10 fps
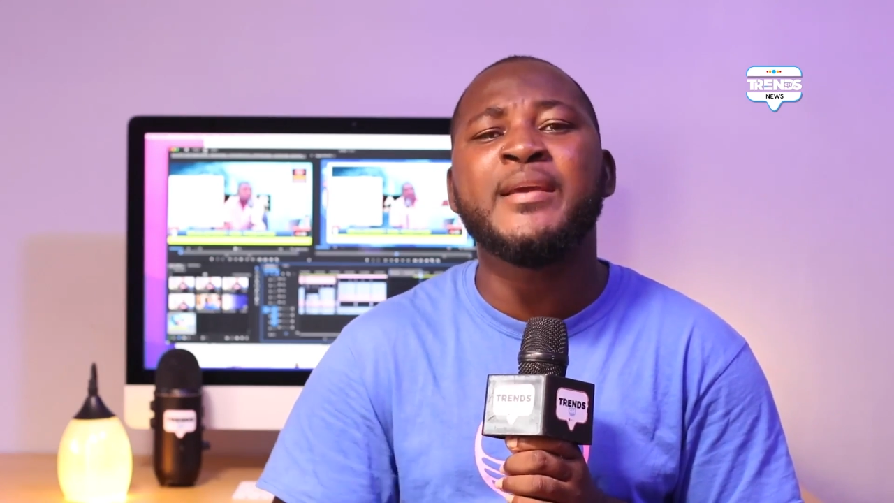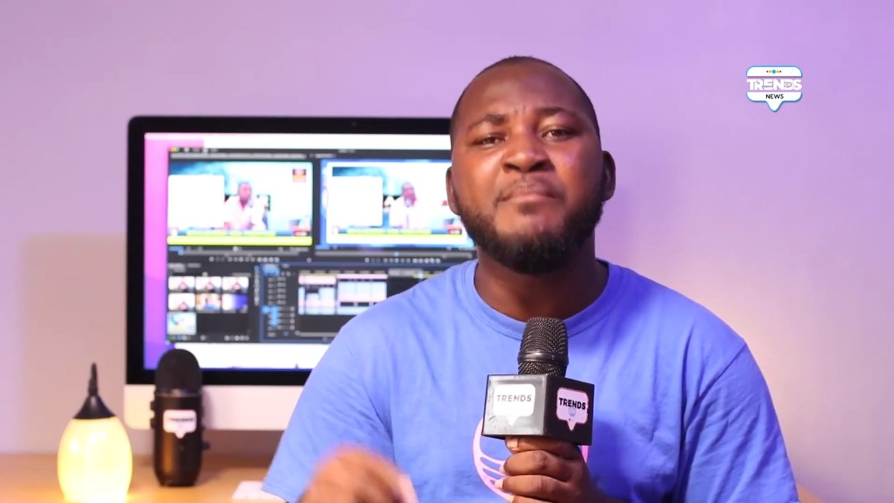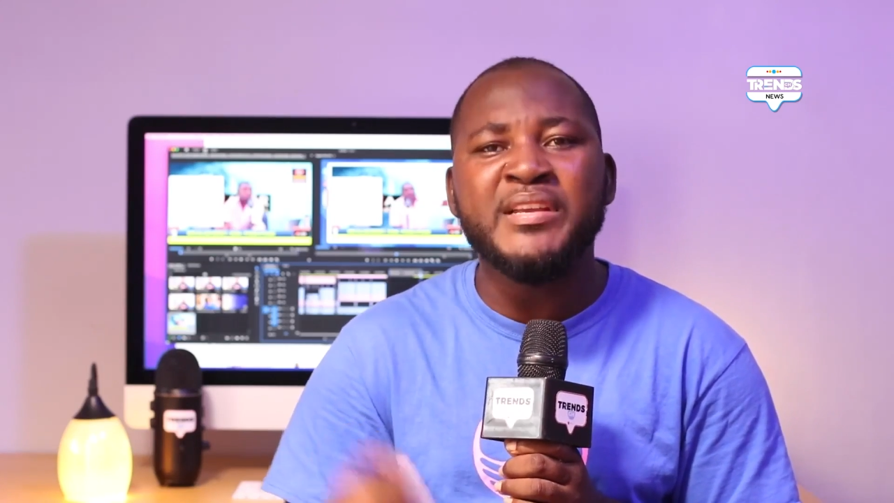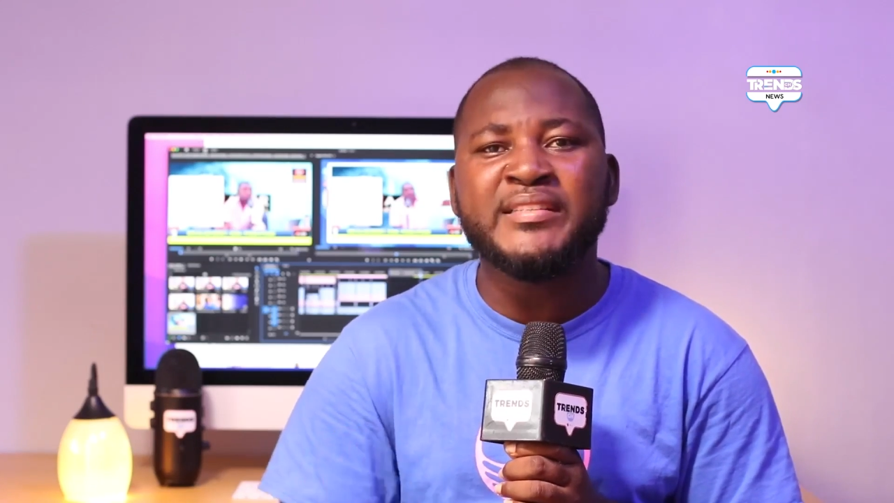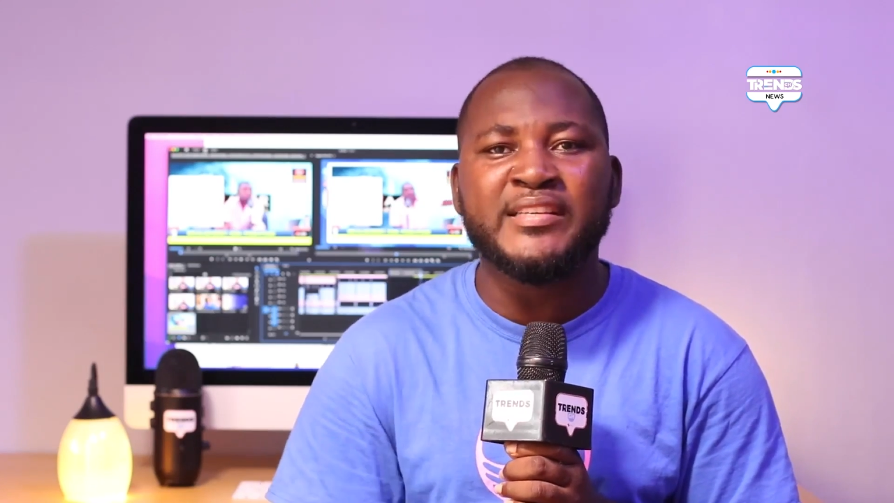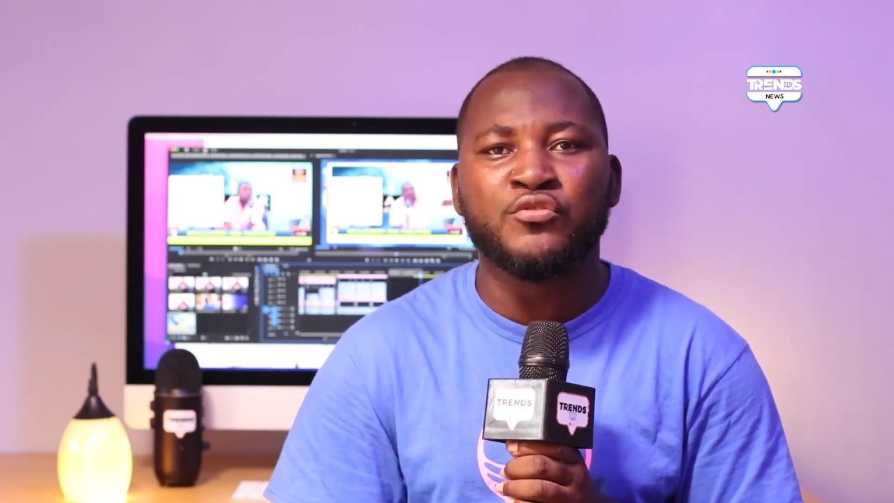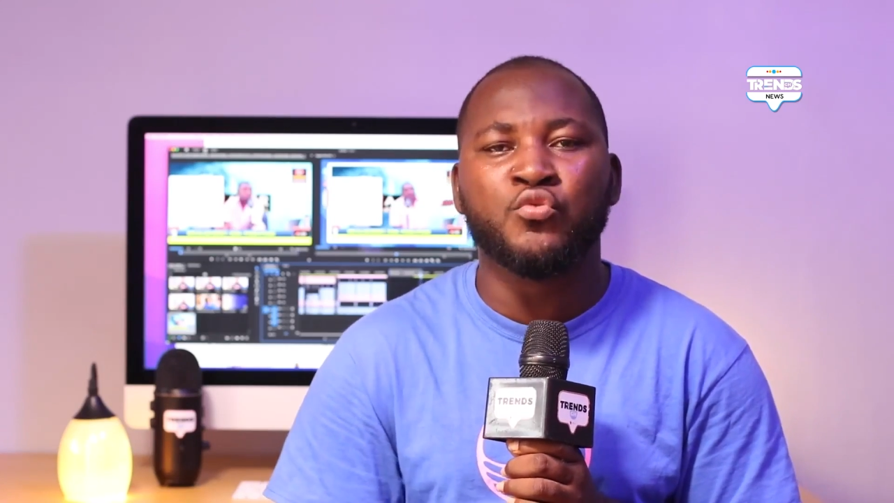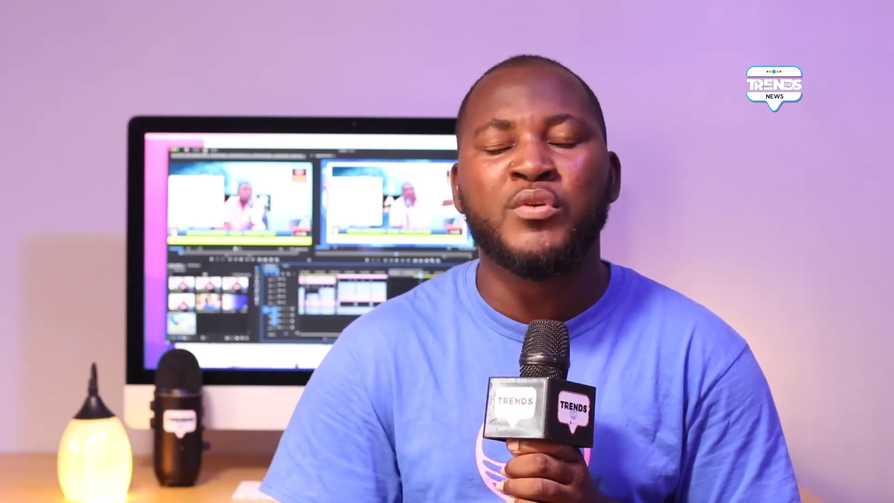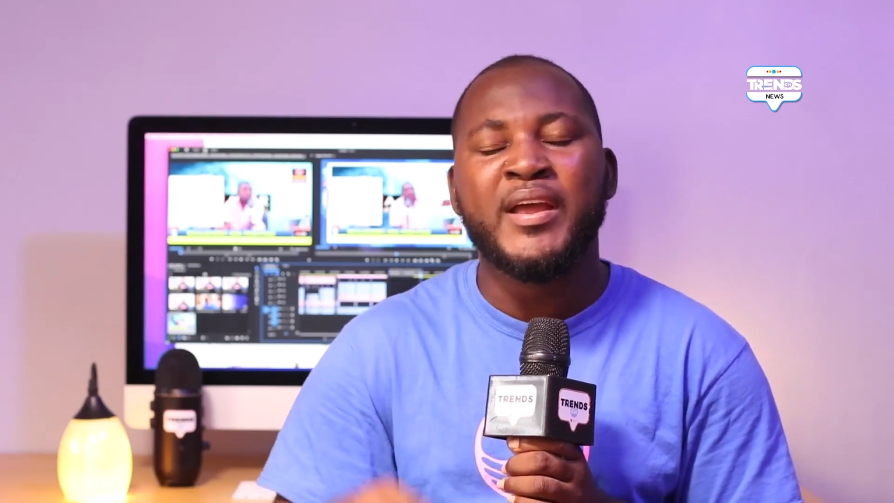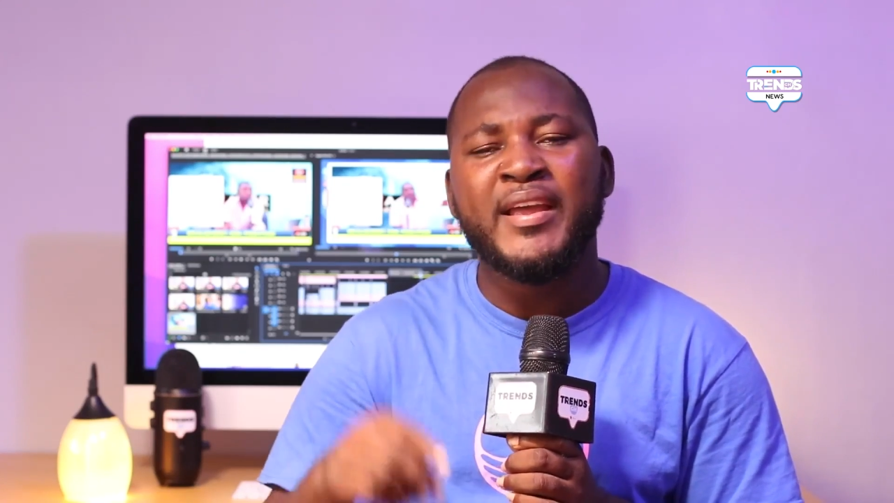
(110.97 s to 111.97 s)
meeting
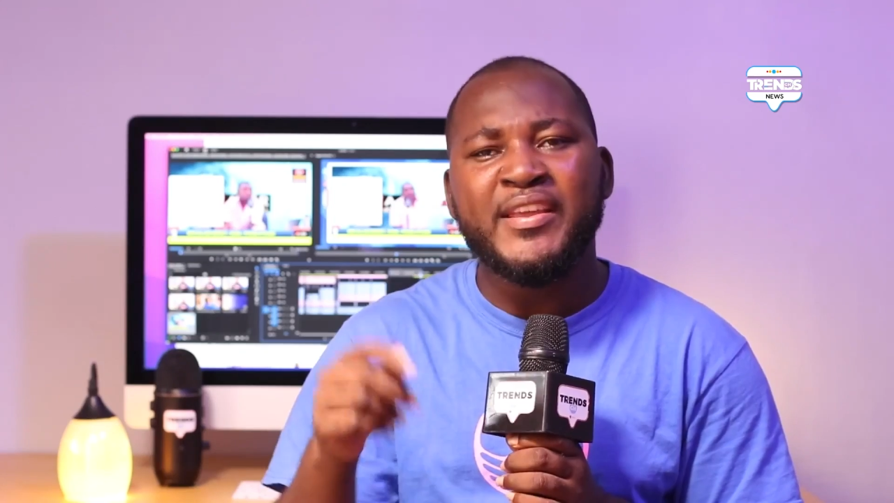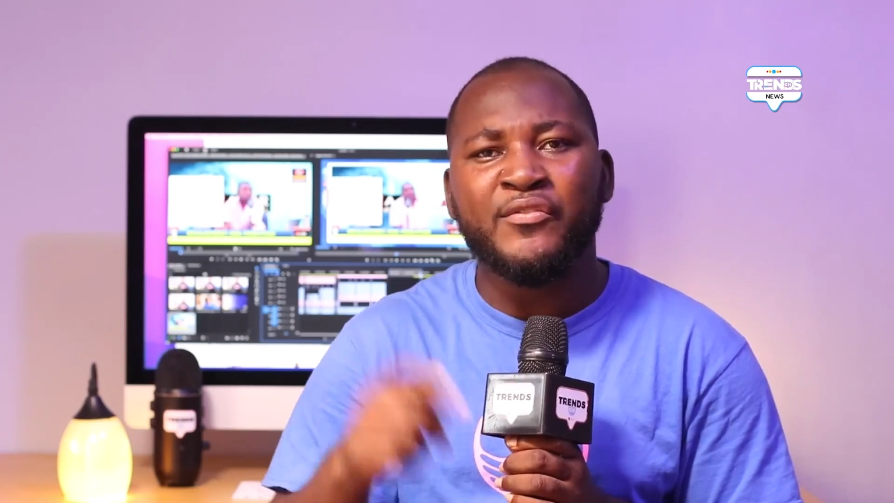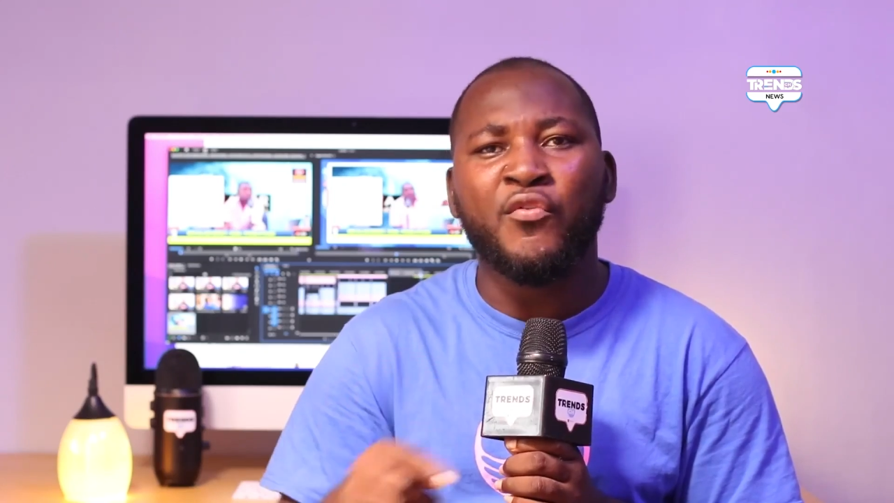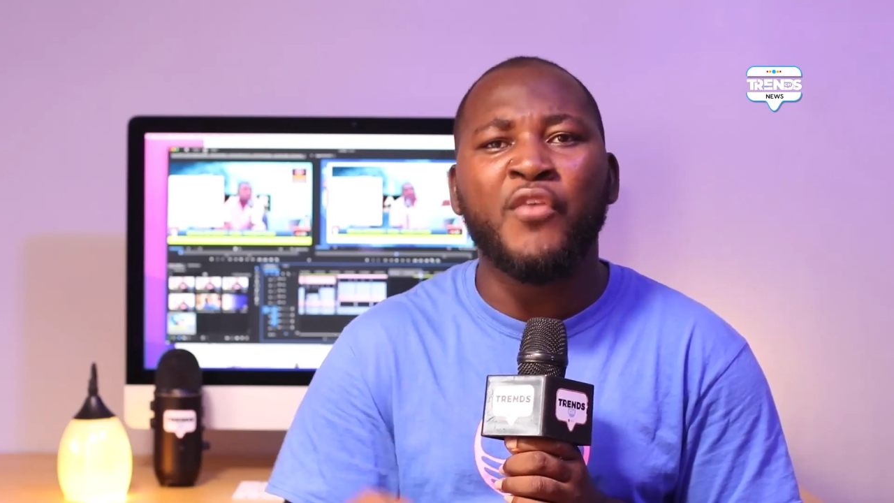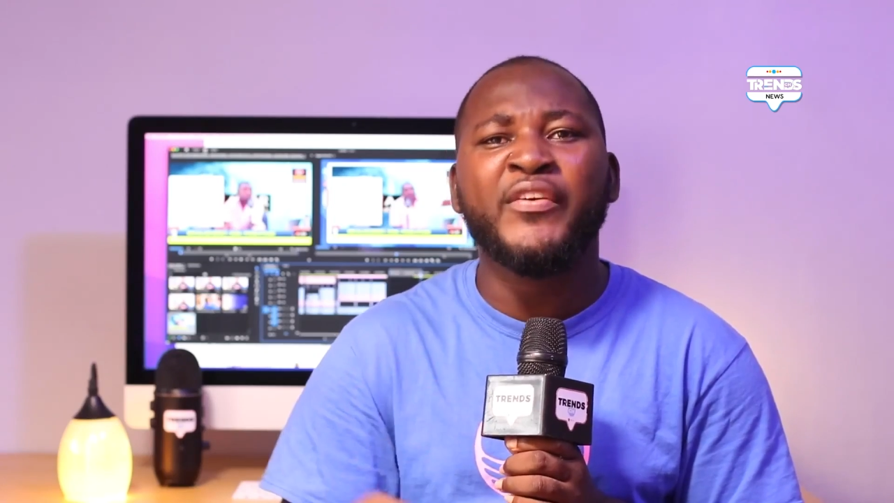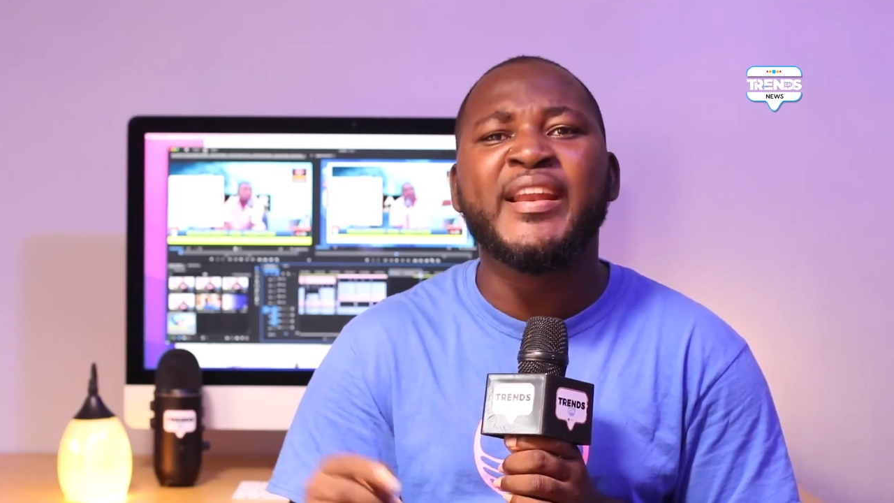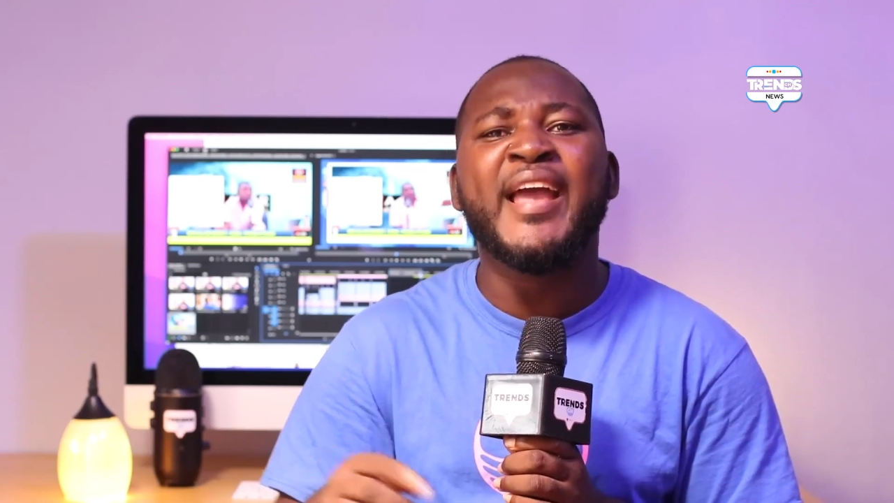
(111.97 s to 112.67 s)
no involving